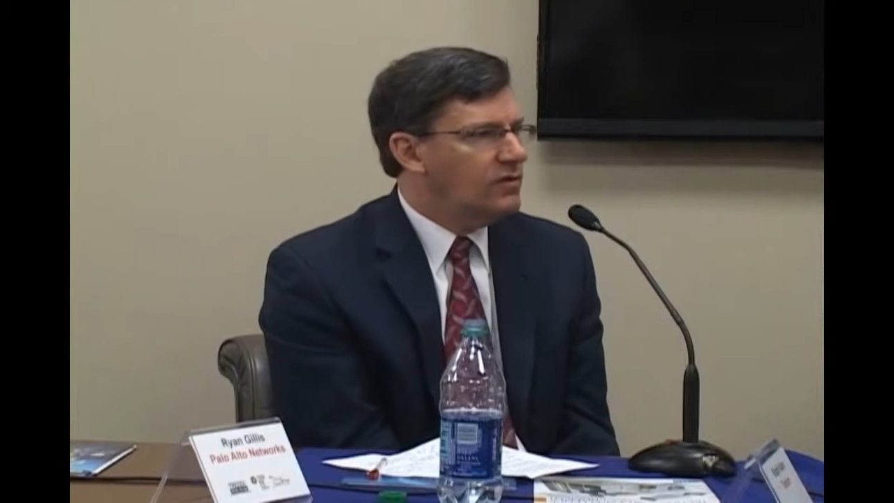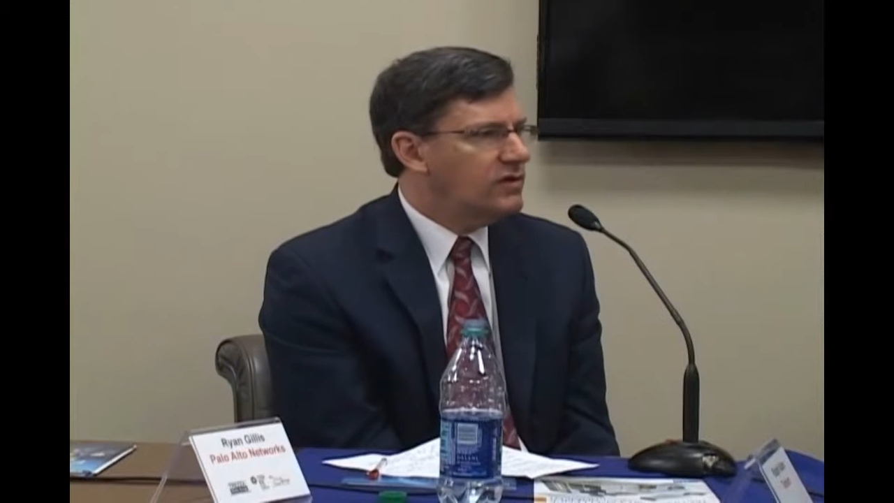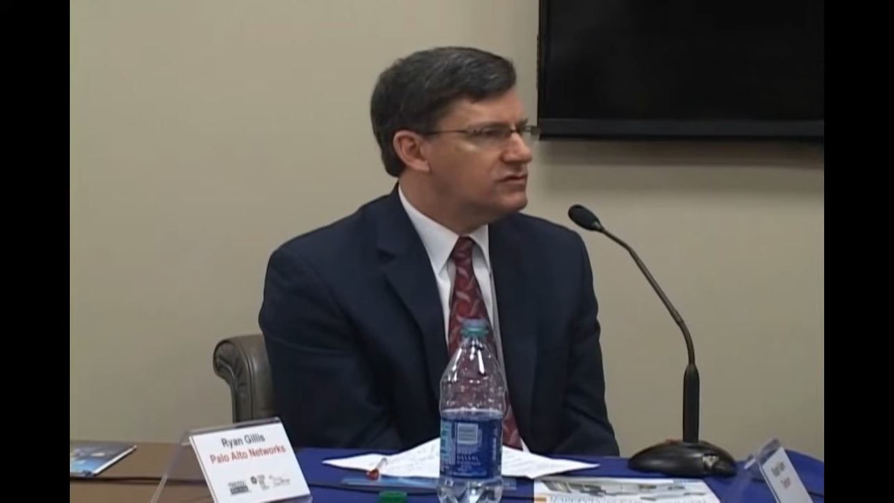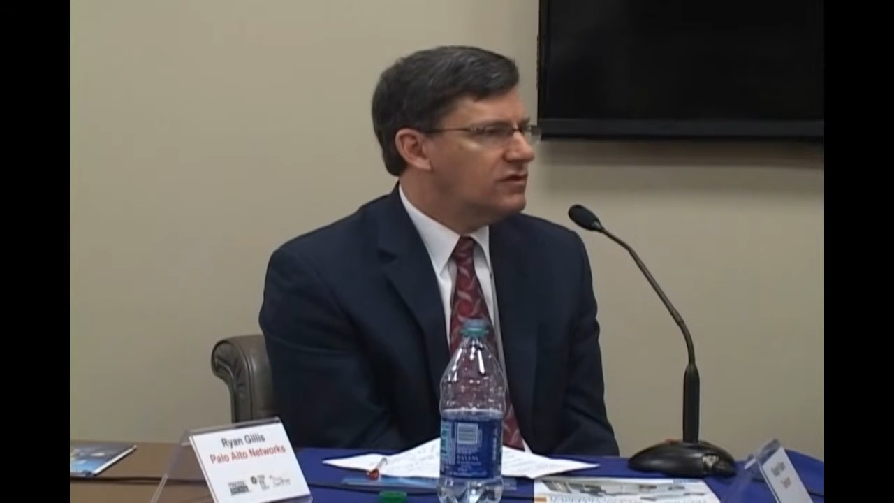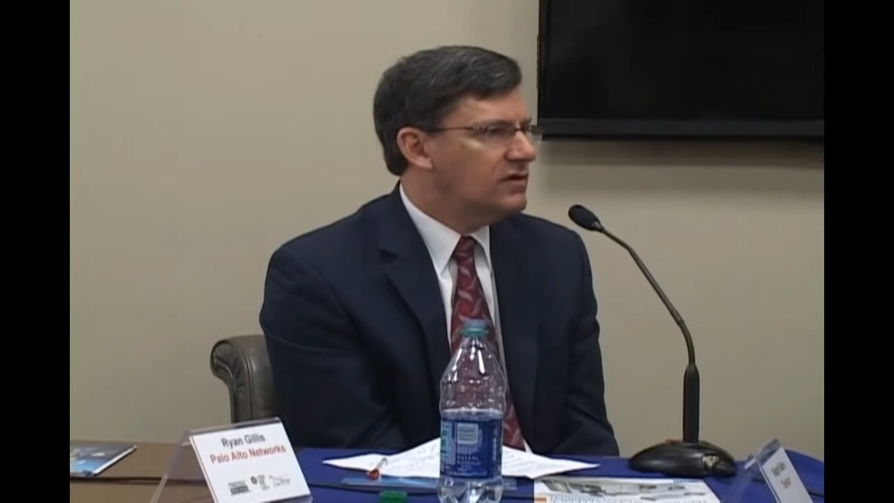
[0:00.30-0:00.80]

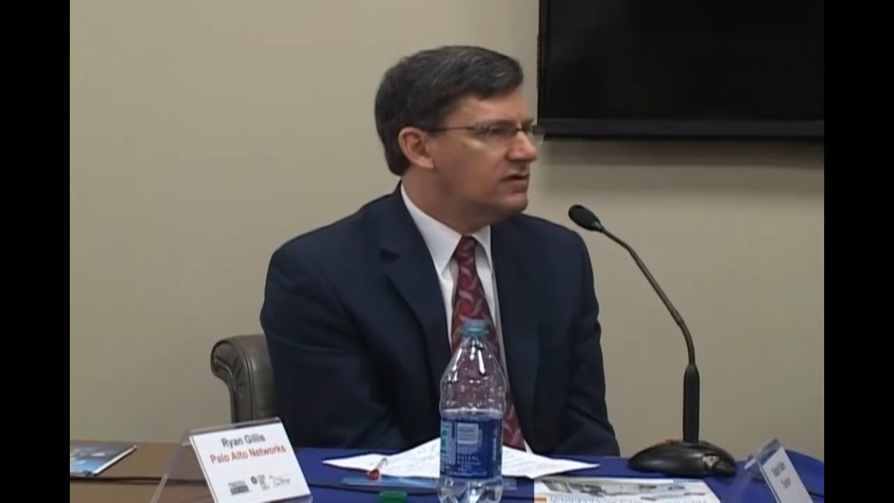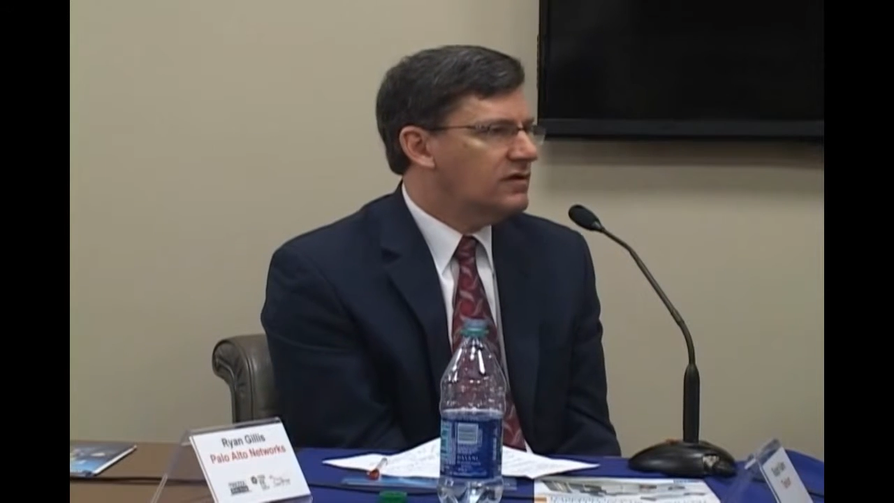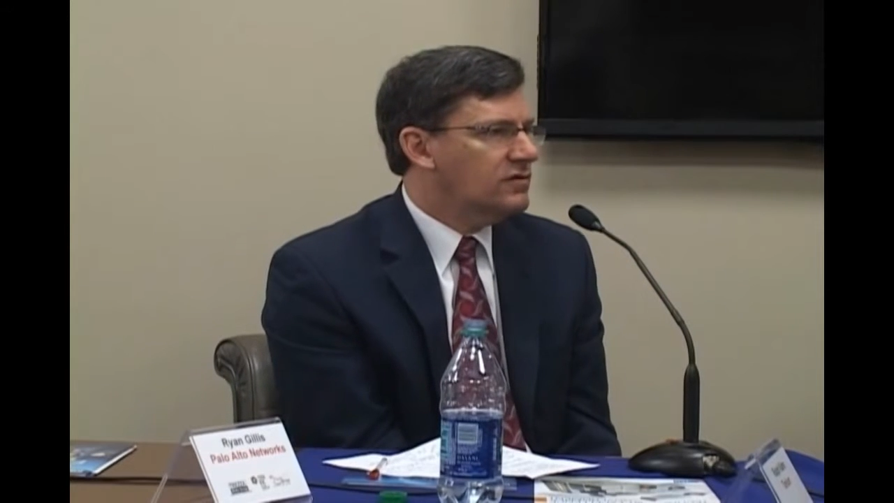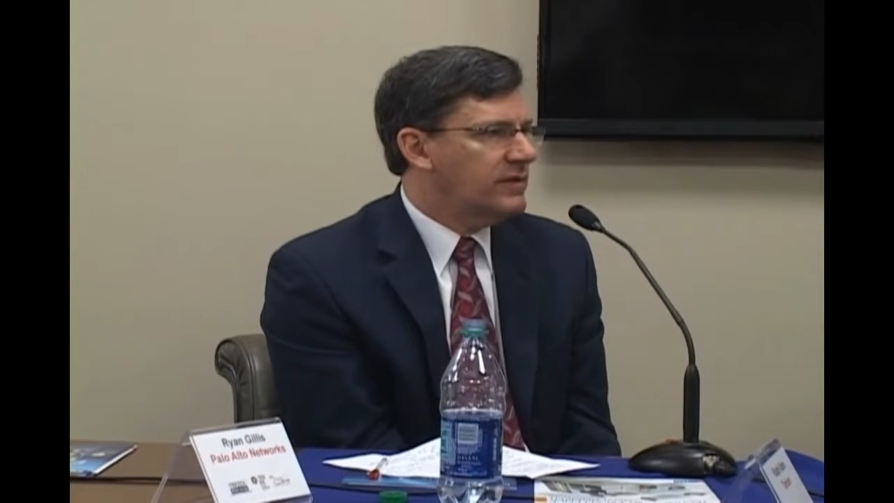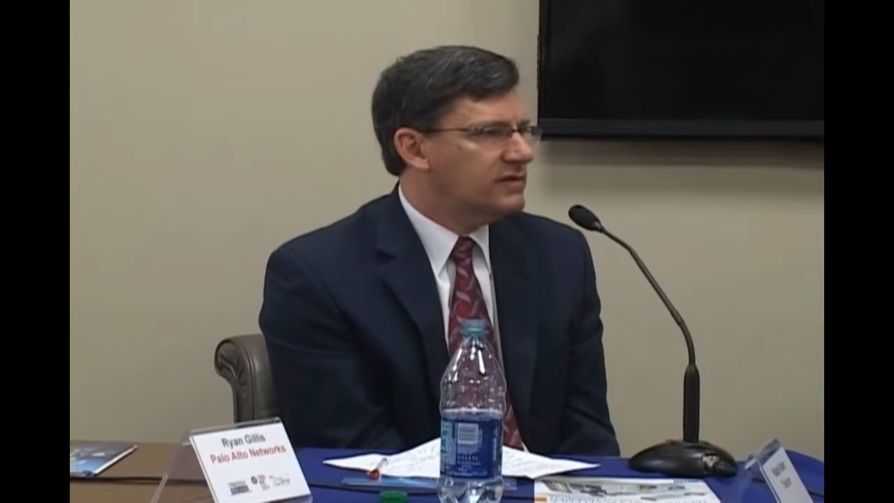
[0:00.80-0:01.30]
Well, so
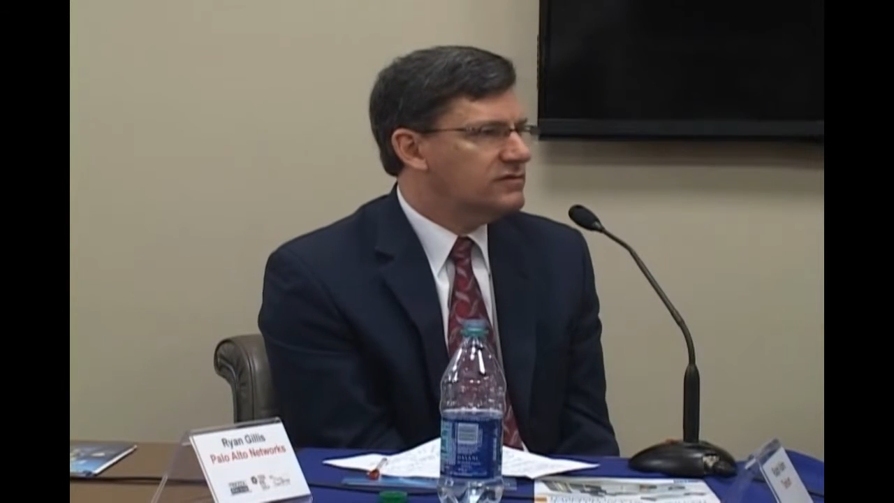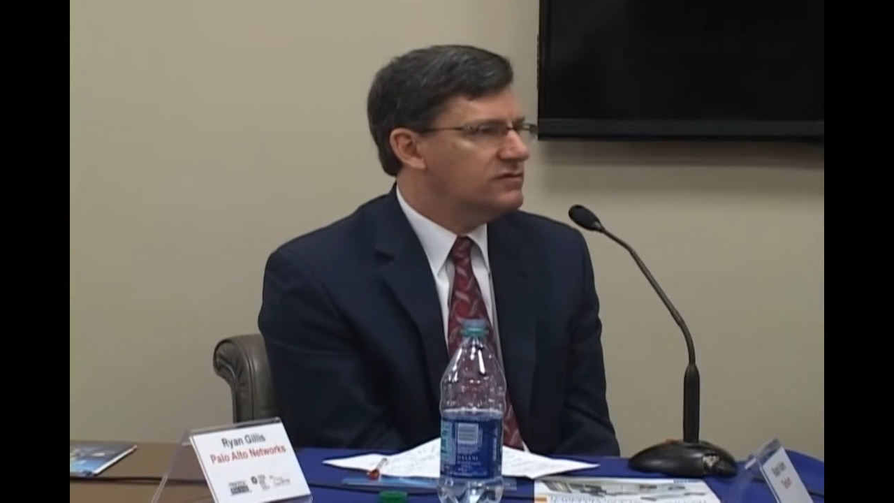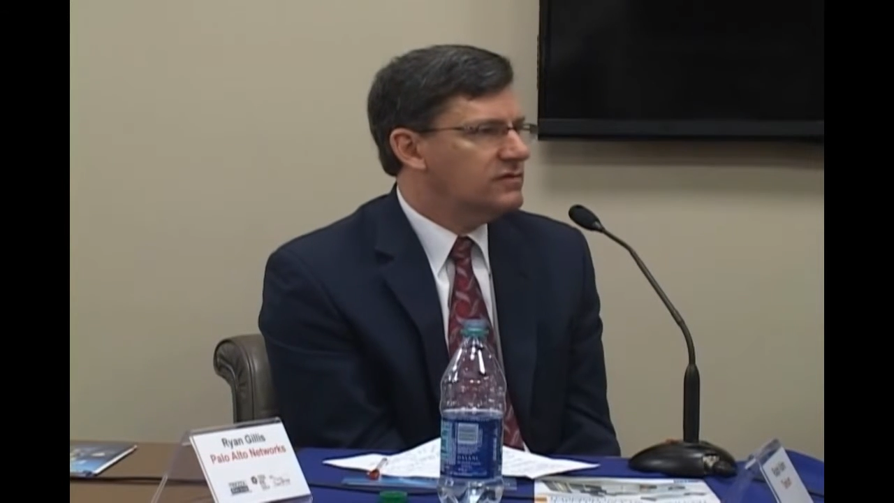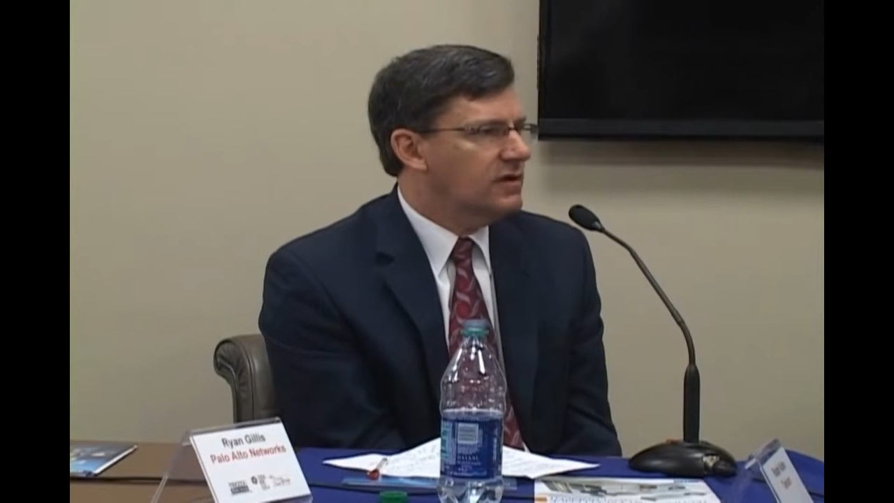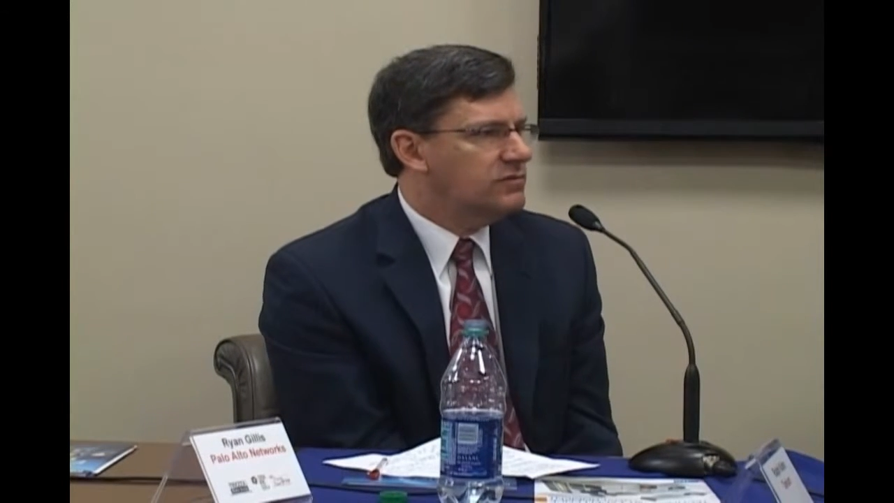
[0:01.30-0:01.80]
I'll, go back
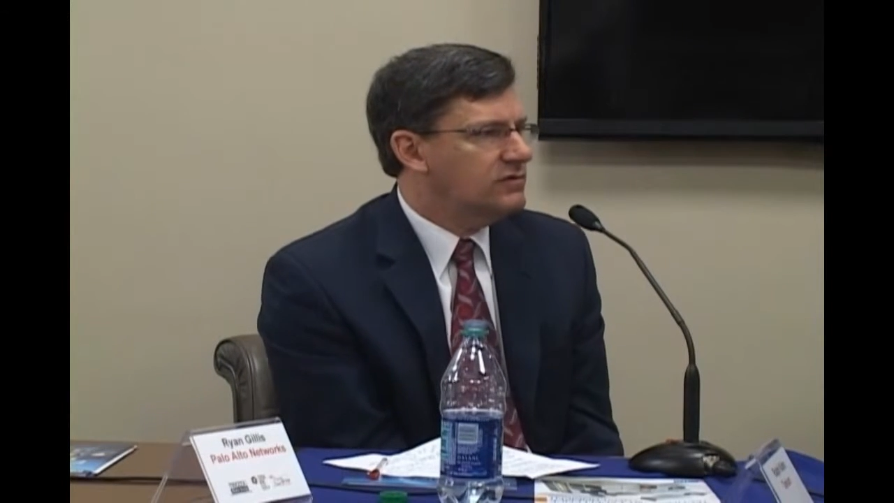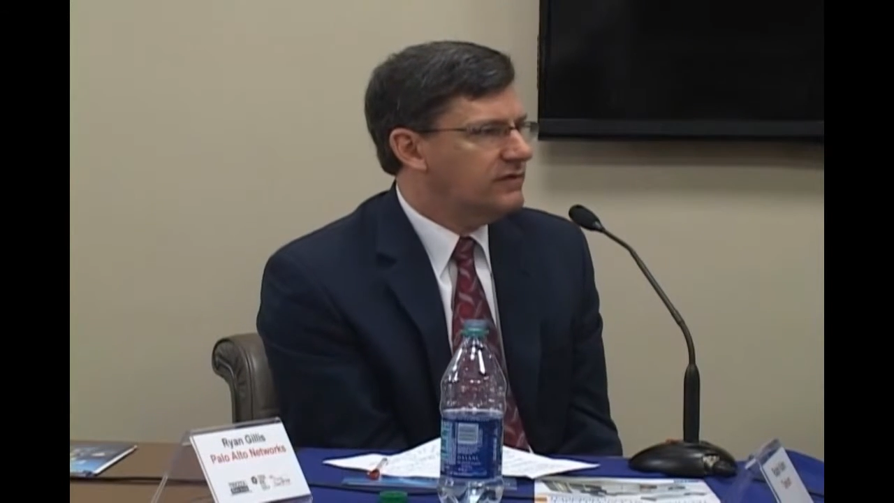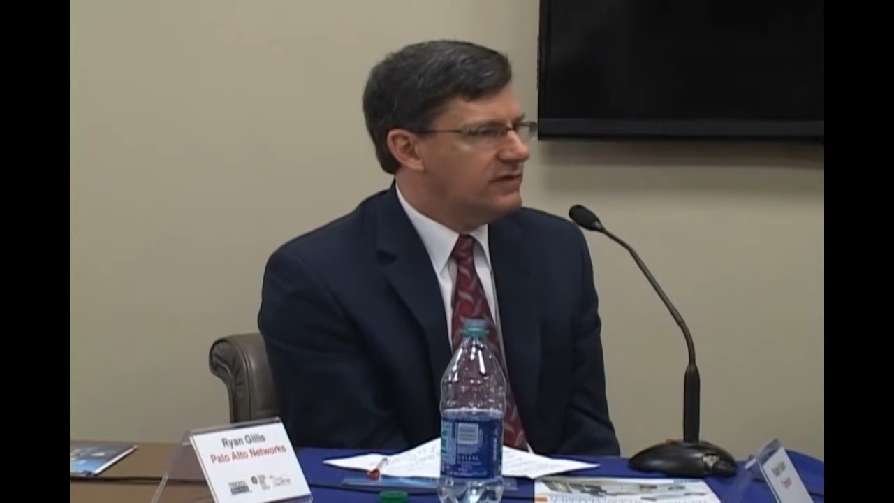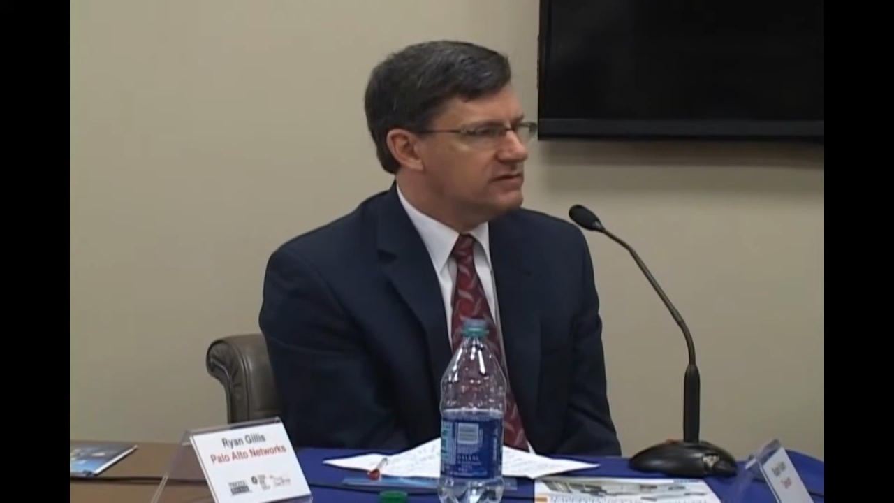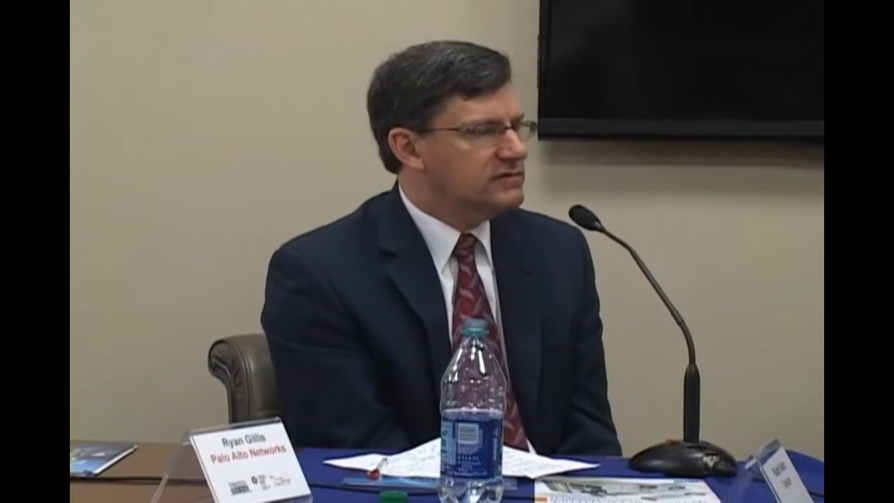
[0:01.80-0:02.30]
to a couple
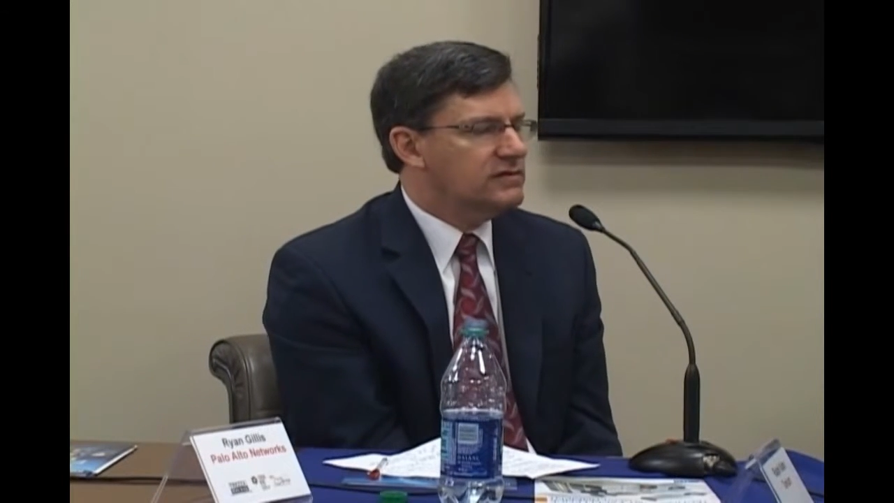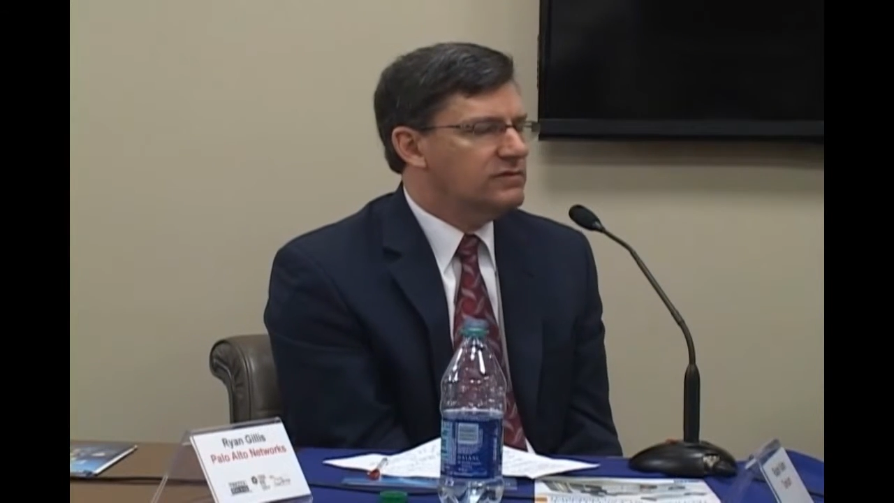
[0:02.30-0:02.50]
of things